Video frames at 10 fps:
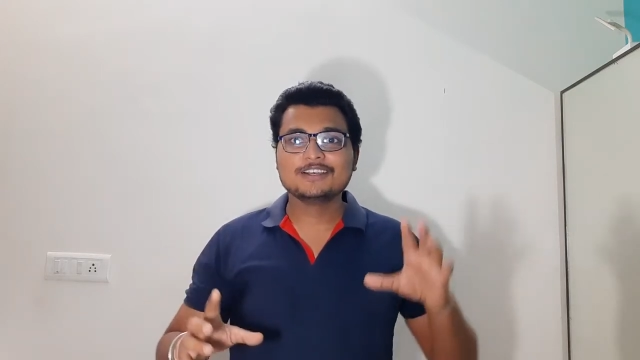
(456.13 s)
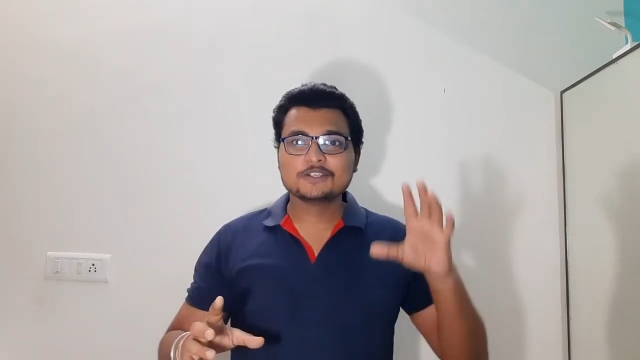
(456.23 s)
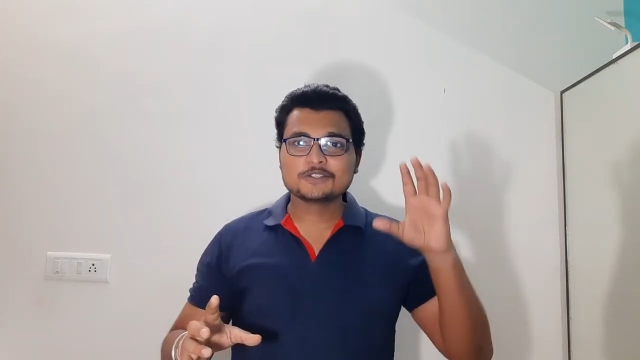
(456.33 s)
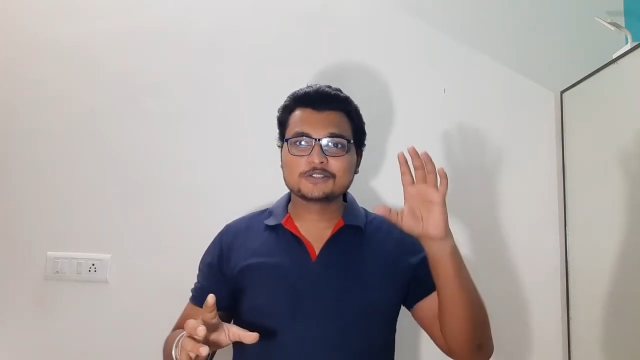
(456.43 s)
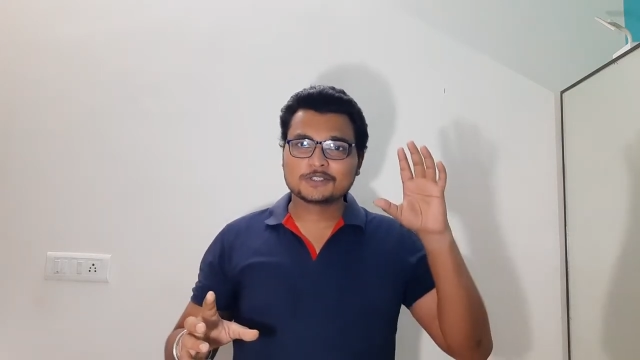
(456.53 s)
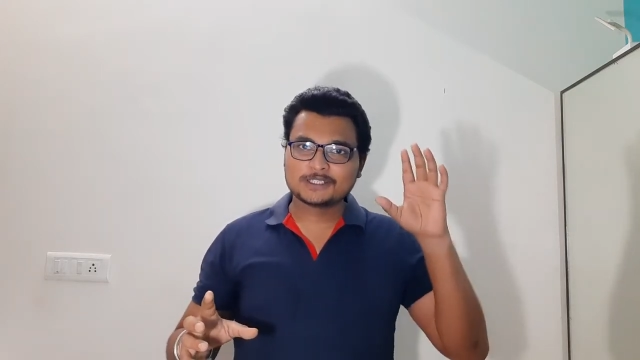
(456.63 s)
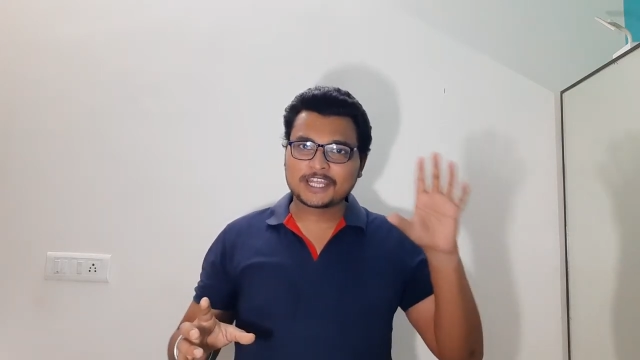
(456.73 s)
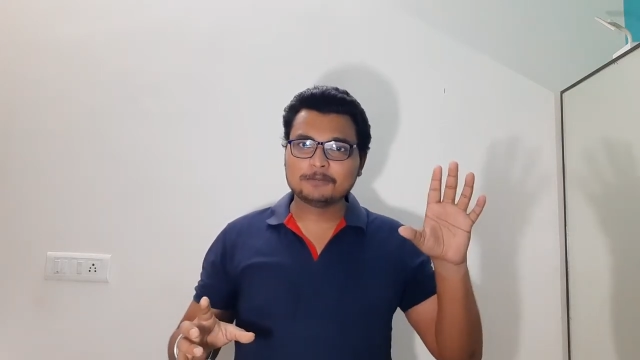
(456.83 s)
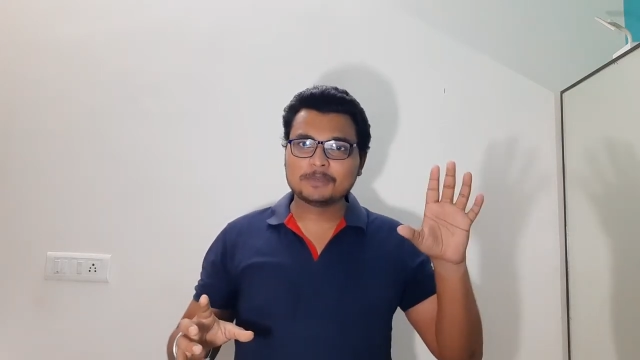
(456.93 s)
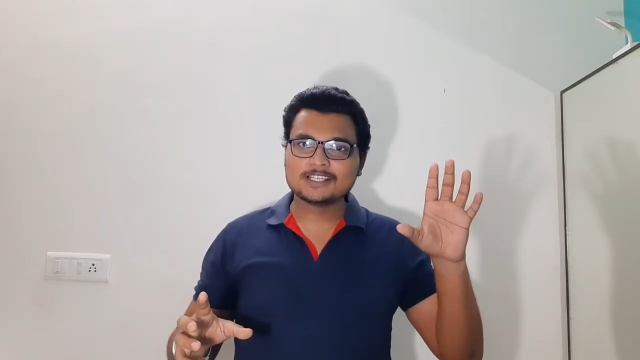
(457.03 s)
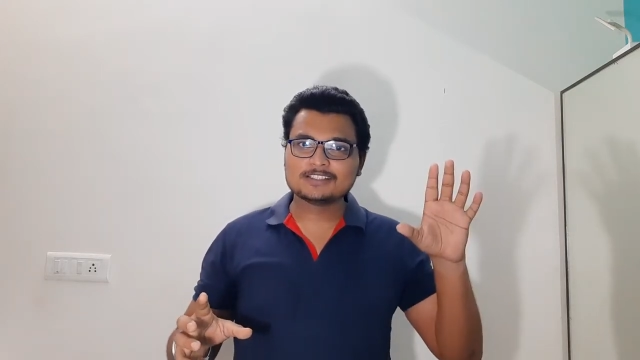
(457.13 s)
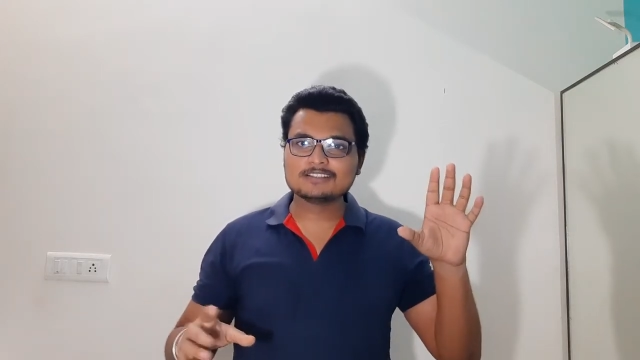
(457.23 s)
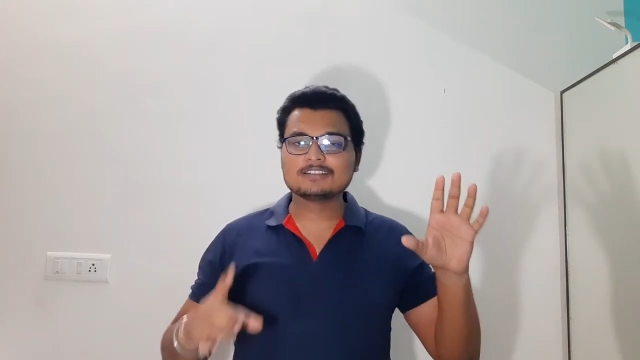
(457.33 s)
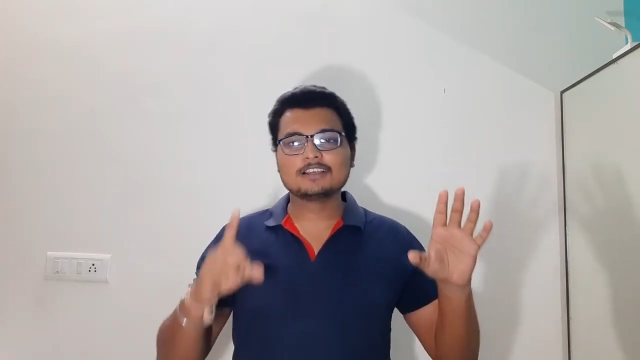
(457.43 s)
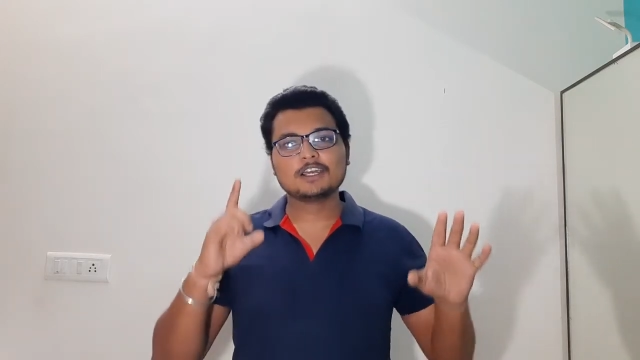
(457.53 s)
So 10
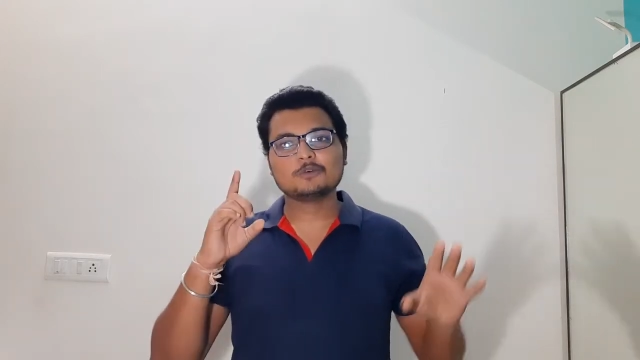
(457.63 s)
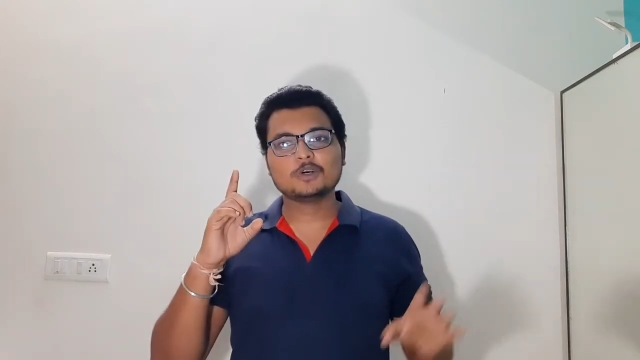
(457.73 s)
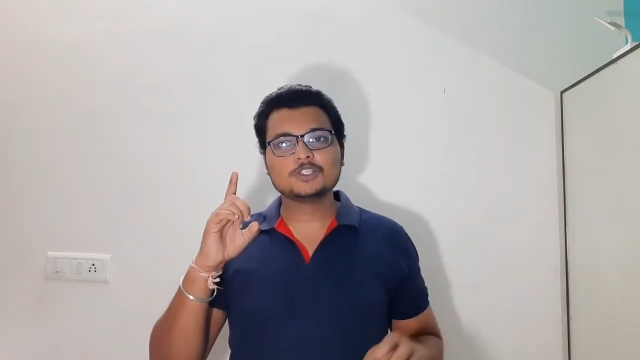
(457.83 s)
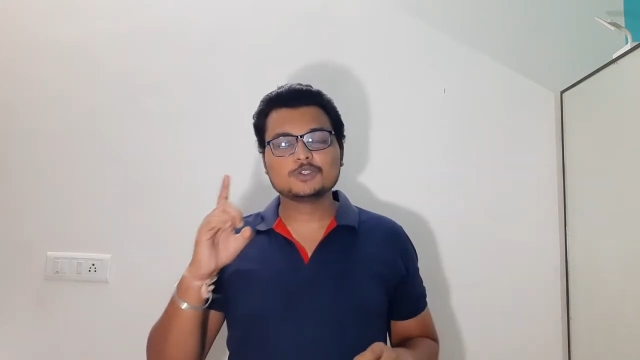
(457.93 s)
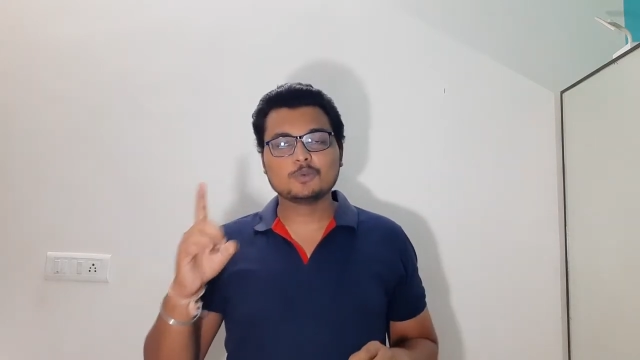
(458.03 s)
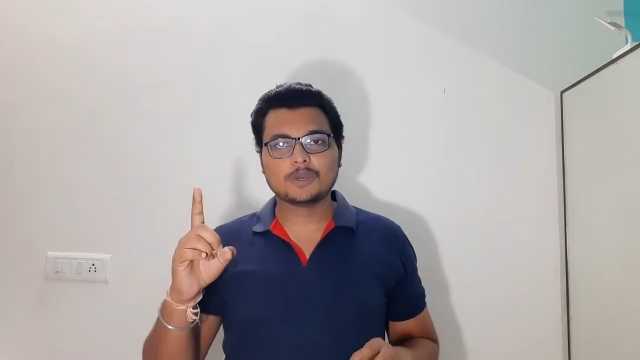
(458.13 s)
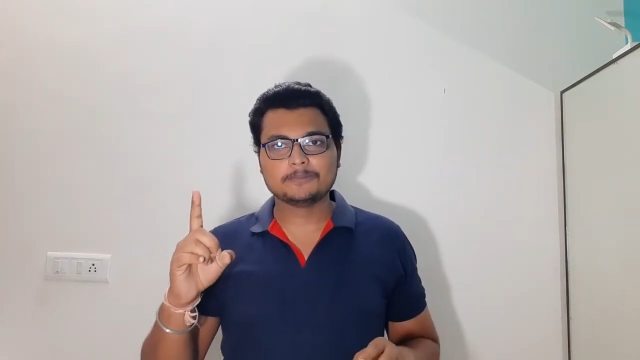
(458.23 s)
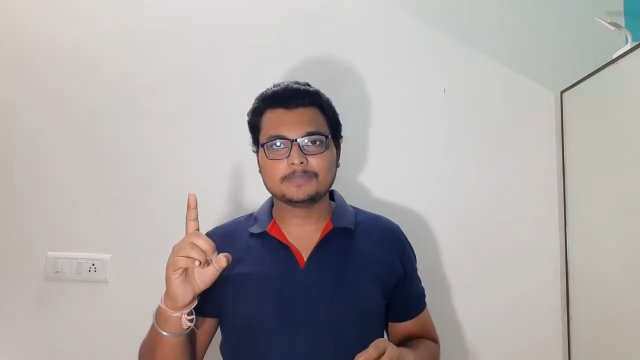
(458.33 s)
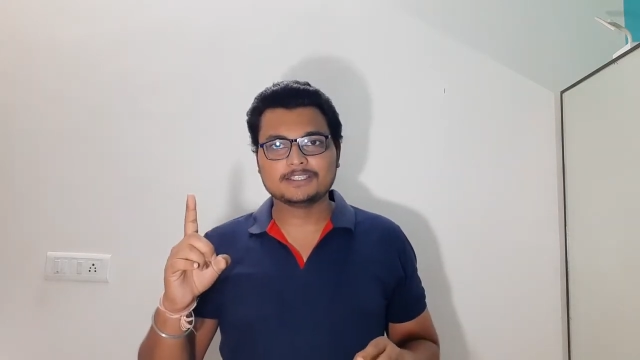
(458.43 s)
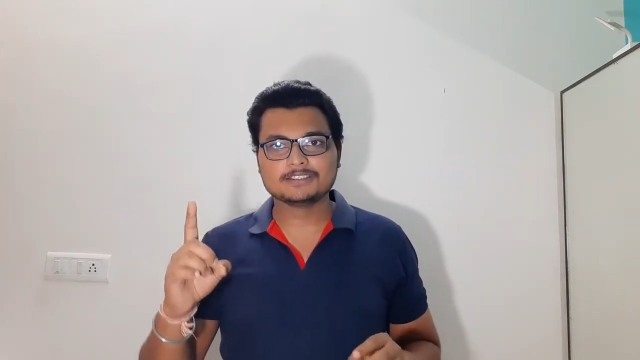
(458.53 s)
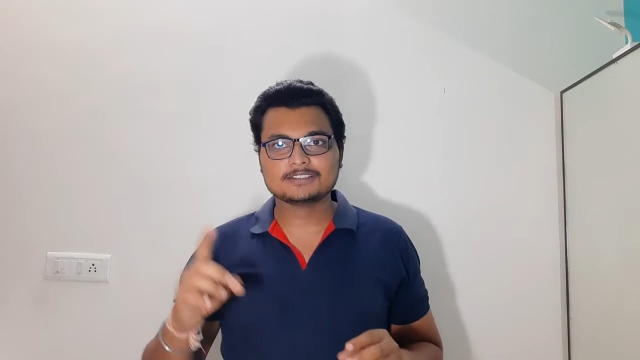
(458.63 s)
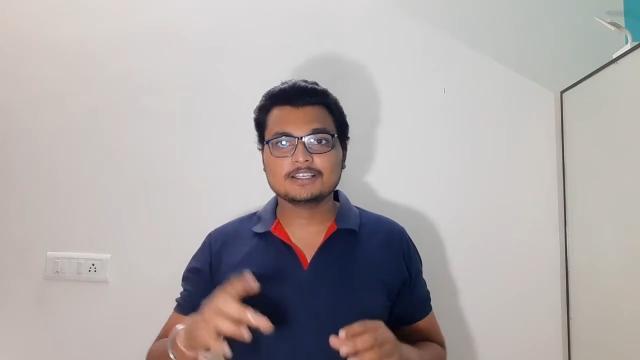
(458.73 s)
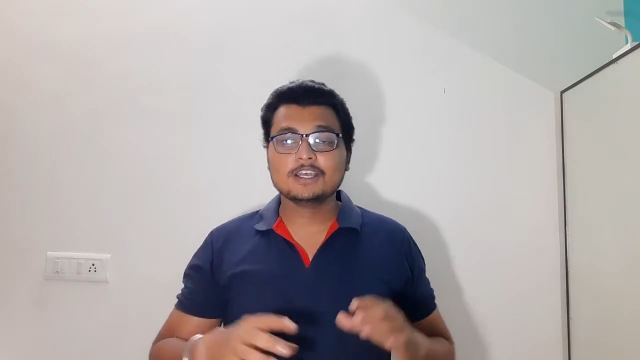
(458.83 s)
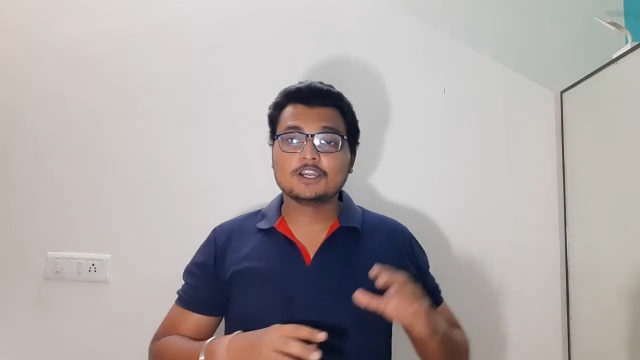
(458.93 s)
pages converts to 1 pages.